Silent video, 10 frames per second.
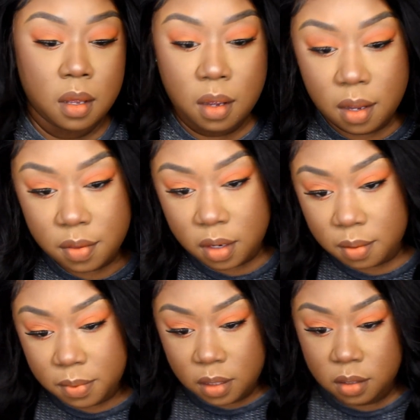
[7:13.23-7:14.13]
And then
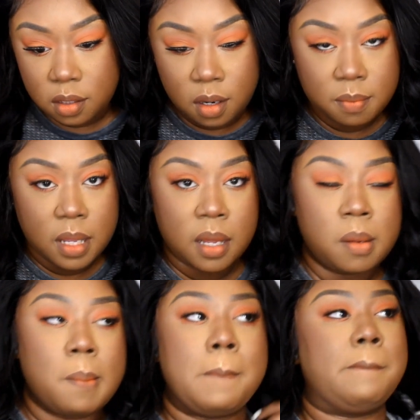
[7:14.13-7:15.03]
I'm gonna top
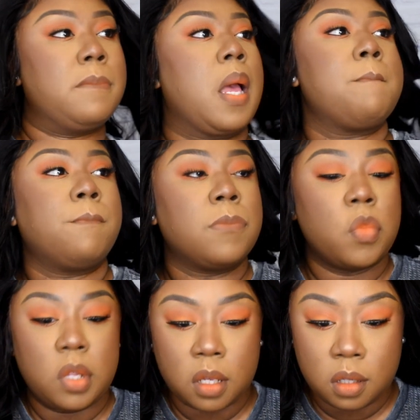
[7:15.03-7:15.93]
that
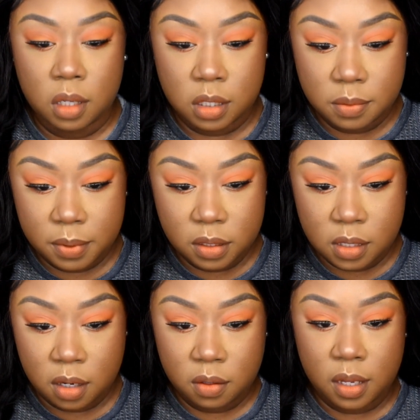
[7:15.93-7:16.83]
with a gloss because
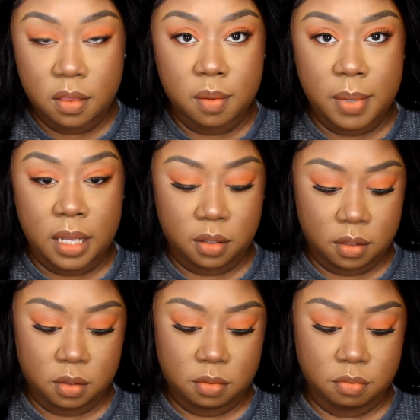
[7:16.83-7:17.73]
I don't like the matte
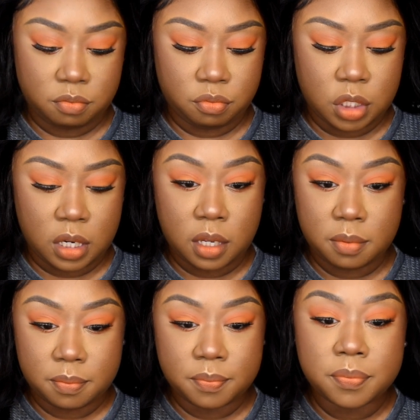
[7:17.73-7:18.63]
look today.
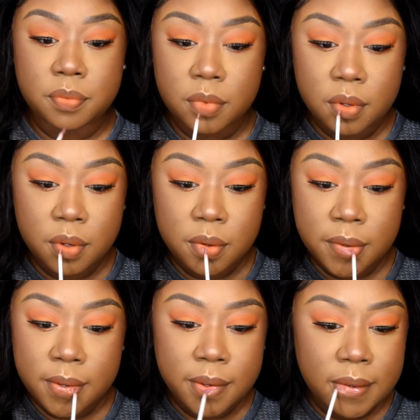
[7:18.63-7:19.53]

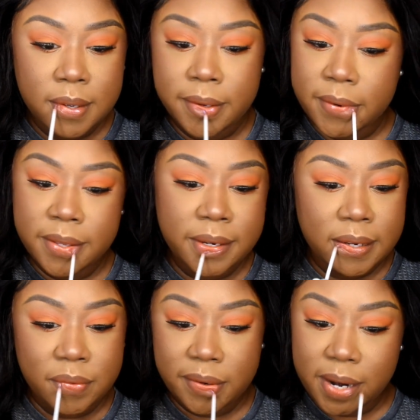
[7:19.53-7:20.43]
Well, really
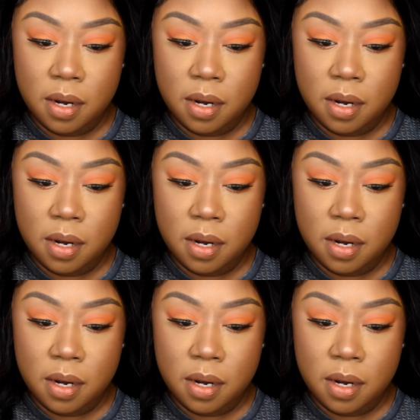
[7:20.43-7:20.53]
never.